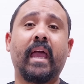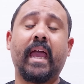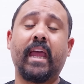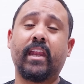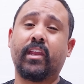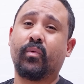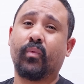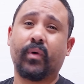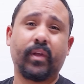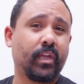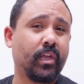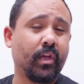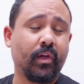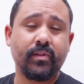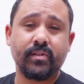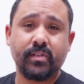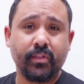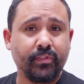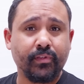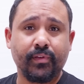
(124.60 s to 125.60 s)
and you want to
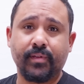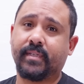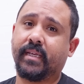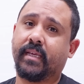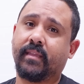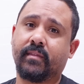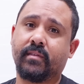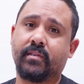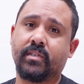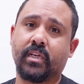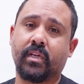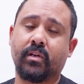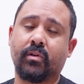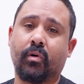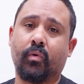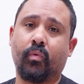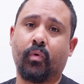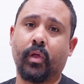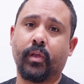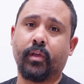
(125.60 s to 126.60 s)
go to 13th gen
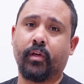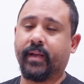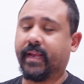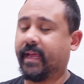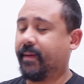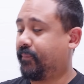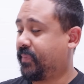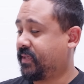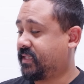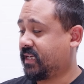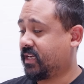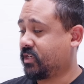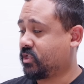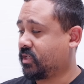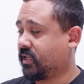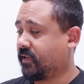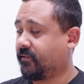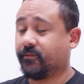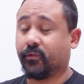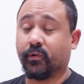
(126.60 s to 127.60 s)
or whatnot, and
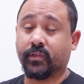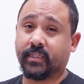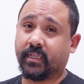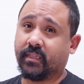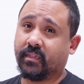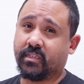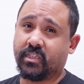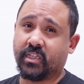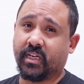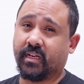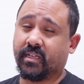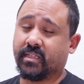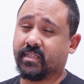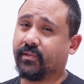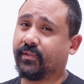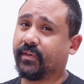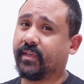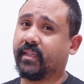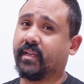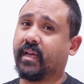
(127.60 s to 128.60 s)
potentially 14th gen.
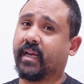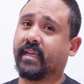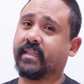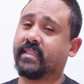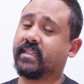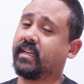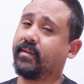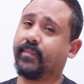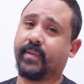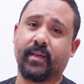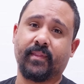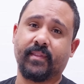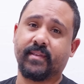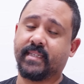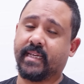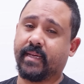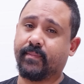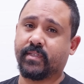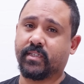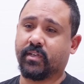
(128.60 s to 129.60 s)
It's looking like it's going to be on the
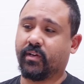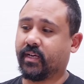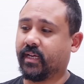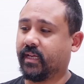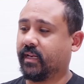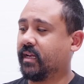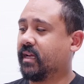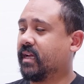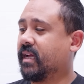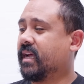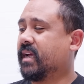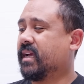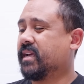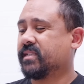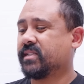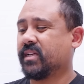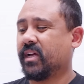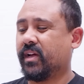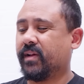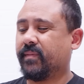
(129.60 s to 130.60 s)
same socket.
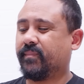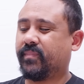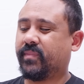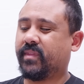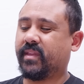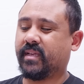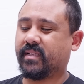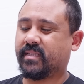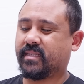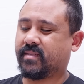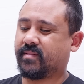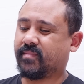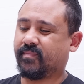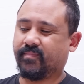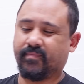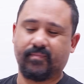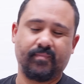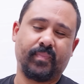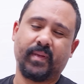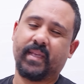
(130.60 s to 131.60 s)
So this
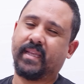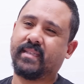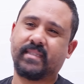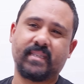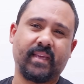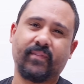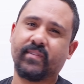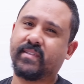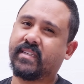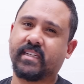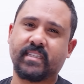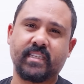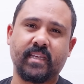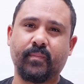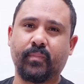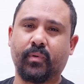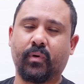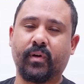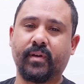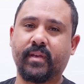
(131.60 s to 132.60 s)

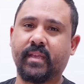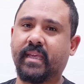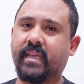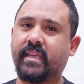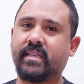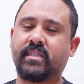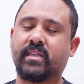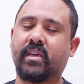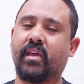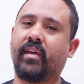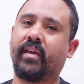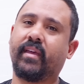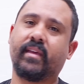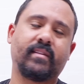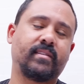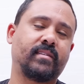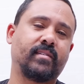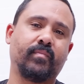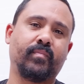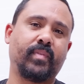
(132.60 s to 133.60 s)
B760 board is
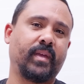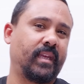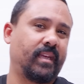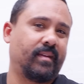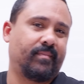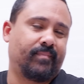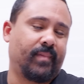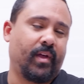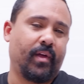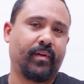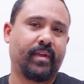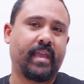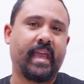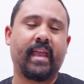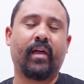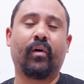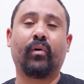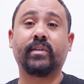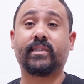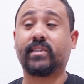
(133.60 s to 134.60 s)
going to be
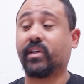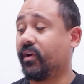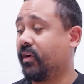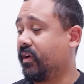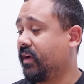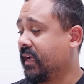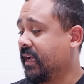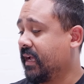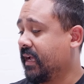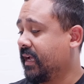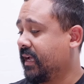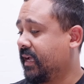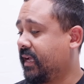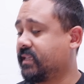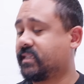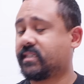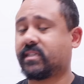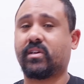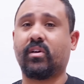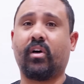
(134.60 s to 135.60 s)
okay. Also,
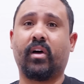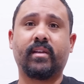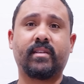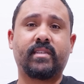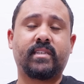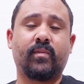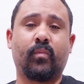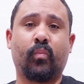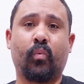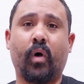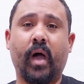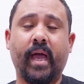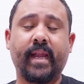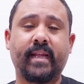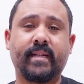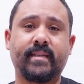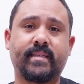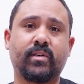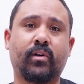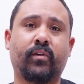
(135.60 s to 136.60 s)
it's got some
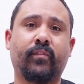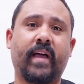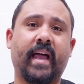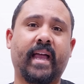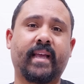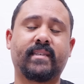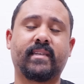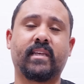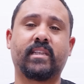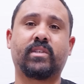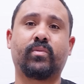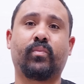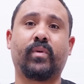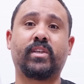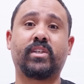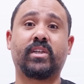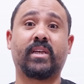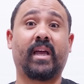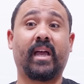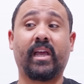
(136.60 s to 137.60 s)
white and silver accents
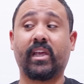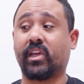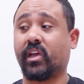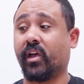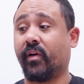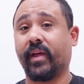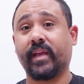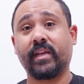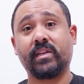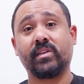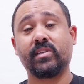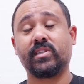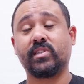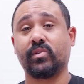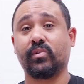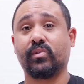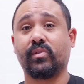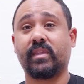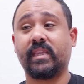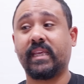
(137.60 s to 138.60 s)
which are going to
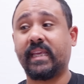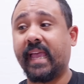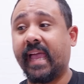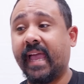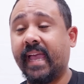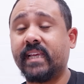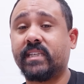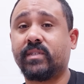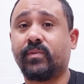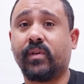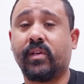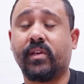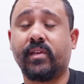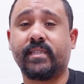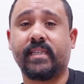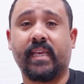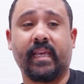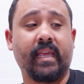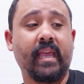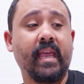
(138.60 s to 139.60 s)
suit the case we're
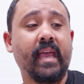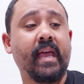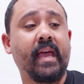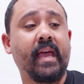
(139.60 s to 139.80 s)
using.